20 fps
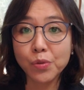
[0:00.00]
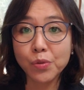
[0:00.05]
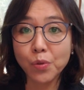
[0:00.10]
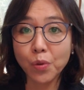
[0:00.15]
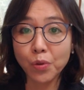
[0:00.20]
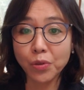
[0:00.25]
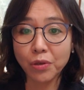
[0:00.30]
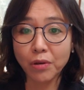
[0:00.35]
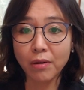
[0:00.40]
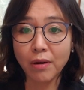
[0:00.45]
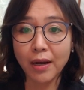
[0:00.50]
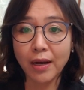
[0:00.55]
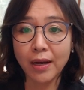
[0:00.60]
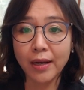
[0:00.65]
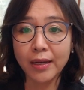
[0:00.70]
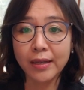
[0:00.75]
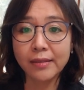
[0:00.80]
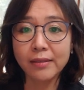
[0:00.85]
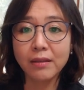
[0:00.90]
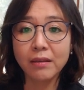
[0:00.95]

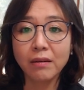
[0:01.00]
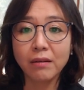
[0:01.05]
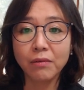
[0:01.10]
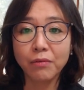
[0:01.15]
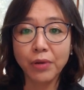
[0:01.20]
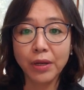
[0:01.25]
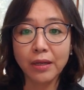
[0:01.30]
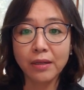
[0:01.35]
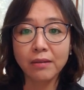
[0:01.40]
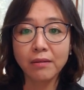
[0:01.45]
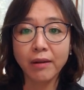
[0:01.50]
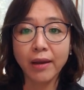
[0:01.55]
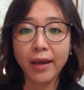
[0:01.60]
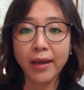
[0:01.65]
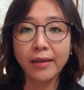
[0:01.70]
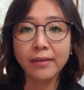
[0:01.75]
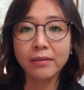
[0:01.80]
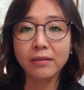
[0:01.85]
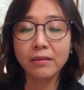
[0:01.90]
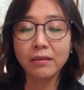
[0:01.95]
socialize,
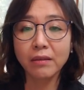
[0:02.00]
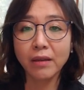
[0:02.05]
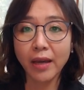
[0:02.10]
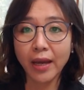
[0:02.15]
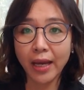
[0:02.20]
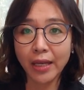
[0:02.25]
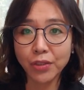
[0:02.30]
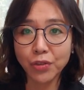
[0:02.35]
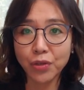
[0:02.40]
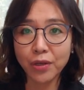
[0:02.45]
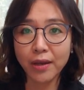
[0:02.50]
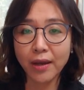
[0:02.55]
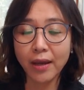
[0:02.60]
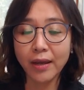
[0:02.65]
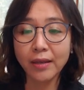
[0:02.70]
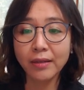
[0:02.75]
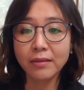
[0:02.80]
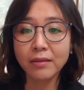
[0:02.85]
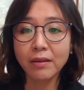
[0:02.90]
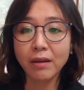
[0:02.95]
recreate,
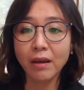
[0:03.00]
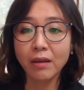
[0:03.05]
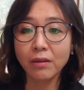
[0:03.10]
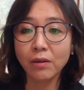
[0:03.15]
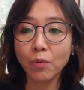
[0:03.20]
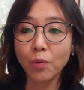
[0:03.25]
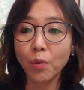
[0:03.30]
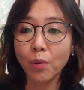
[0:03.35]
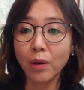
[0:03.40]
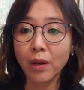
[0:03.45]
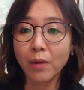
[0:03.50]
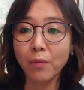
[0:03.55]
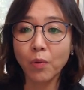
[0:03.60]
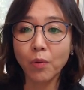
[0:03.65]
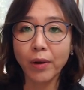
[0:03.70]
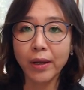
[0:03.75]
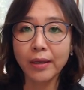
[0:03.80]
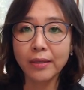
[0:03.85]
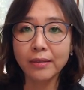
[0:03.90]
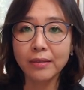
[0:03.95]
educate, and
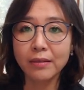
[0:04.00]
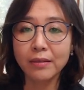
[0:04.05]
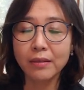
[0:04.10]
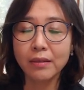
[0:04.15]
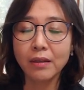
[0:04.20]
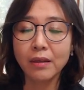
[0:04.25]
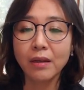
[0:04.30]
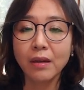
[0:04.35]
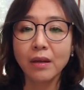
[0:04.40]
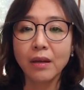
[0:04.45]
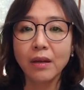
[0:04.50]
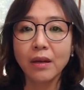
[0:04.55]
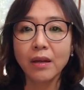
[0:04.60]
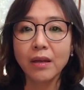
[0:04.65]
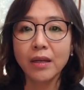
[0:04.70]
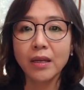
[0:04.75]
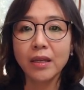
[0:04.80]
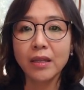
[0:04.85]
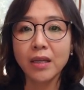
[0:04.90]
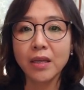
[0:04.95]
collaborate.
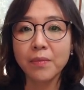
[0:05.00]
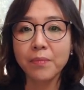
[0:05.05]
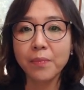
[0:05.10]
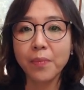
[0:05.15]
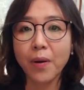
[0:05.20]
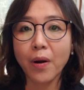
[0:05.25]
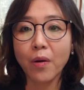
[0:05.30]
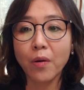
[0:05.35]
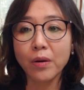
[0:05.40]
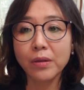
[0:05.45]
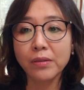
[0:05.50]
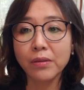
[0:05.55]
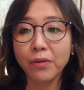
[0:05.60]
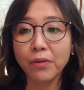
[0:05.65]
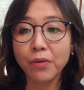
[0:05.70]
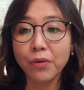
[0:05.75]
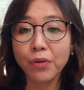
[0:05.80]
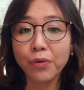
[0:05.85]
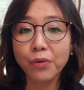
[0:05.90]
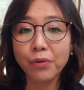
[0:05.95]
It empowers
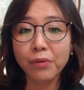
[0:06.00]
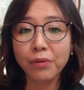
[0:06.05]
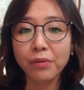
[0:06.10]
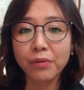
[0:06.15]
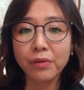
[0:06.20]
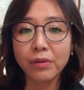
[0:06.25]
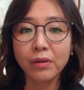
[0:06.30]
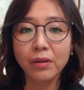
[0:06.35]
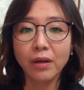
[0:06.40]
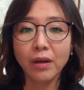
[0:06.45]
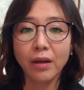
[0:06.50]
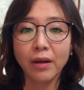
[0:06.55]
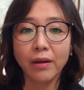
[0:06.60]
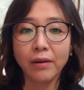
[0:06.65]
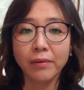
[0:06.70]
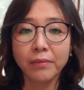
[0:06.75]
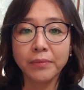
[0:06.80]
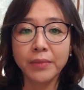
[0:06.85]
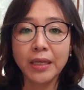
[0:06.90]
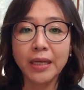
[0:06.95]
the youth,
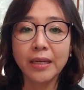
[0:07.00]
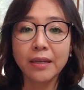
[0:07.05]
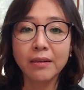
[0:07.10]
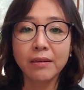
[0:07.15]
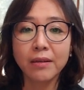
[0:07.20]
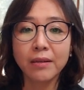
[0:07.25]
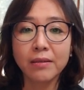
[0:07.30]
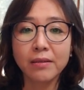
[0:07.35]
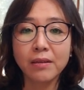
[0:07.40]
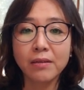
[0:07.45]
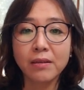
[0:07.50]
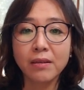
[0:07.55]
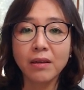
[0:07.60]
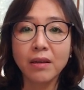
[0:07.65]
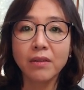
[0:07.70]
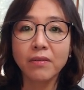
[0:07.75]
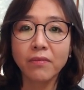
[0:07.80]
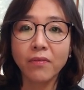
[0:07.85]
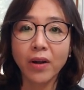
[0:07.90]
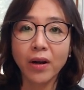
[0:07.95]
increases
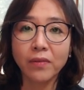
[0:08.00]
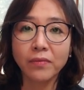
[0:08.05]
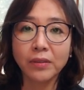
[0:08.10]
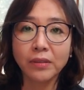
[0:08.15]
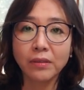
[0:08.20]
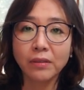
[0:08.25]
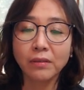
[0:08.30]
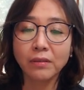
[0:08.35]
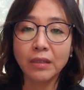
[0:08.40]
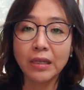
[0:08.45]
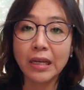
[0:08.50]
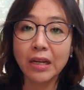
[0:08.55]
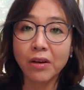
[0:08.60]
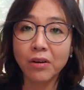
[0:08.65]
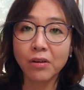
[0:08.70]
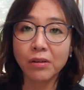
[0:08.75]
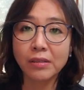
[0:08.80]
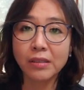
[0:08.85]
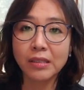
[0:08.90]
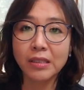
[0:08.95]
environmental
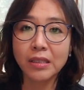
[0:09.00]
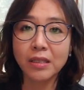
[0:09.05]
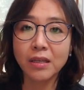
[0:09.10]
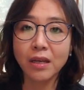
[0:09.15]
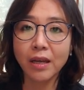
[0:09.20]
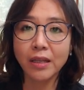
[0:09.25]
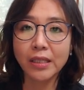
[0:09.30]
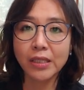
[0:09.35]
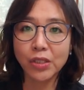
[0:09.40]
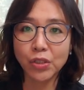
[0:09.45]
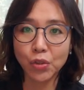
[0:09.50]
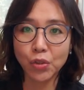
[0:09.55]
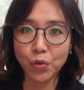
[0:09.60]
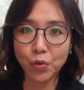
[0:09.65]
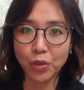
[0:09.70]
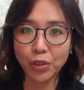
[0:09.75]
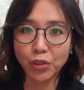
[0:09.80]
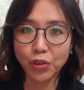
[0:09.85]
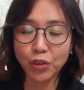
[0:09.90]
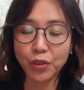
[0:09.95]
literacy and
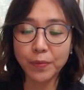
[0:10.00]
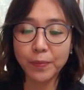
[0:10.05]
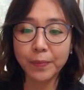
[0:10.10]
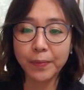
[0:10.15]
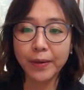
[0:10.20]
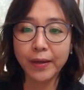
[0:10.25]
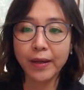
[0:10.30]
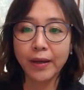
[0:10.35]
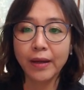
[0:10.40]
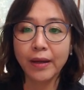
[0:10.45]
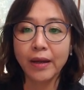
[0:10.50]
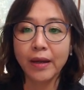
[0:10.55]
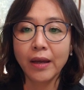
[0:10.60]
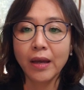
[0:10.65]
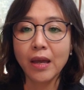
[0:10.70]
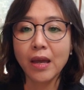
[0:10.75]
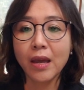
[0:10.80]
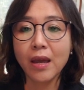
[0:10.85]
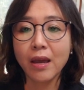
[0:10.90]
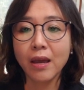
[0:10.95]
stewardship,
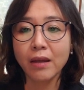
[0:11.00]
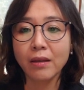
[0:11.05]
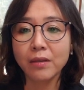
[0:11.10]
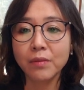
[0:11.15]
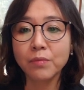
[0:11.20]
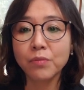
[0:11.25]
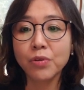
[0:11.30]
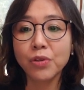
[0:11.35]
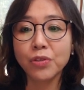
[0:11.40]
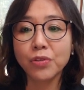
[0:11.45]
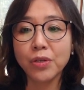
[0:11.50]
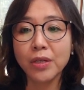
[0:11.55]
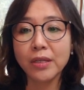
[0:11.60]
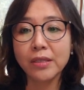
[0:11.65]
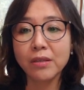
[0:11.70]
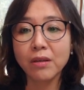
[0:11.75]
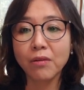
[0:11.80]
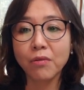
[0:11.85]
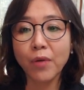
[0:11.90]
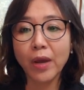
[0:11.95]
and
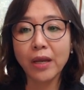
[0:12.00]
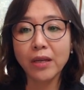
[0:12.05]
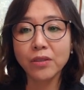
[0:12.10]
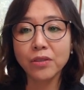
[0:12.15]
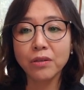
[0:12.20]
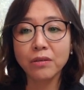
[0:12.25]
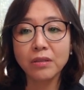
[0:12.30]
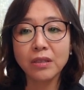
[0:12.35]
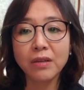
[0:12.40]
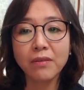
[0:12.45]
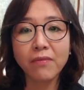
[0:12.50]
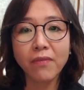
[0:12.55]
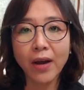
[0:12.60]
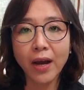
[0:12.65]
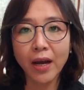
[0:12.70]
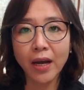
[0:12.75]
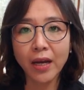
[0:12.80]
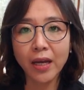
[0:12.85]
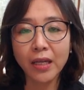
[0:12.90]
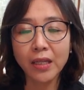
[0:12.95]
bridges the racial
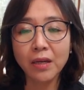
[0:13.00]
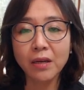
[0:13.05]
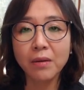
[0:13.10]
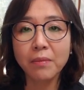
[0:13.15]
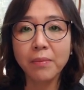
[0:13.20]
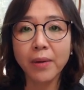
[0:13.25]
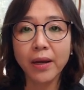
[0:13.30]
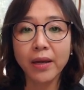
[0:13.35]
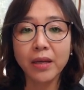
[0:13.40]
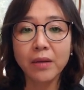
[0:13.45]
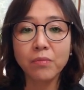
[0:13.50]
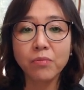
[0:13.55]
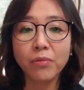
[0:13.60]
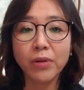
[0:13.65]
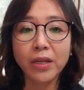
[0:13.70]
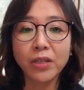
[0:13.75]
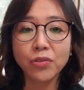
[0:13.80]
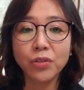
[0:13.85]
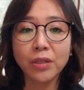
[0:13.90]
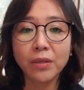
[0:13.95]
divide by
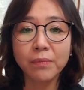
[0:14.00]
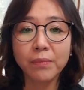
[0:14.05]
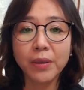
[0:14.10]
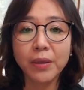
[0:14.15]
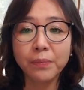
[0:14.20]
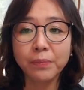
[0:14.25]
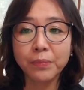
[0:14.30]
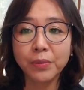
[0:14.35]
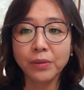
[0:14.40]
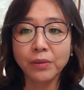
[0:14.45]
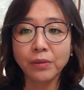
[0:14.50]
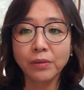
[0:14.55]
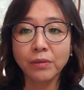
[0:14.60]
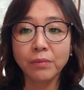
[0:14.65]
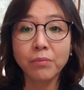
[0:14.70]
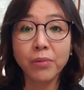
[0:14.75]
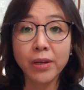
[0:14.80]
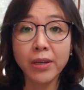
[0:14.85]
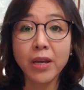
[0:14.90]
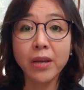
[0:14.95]
bringing people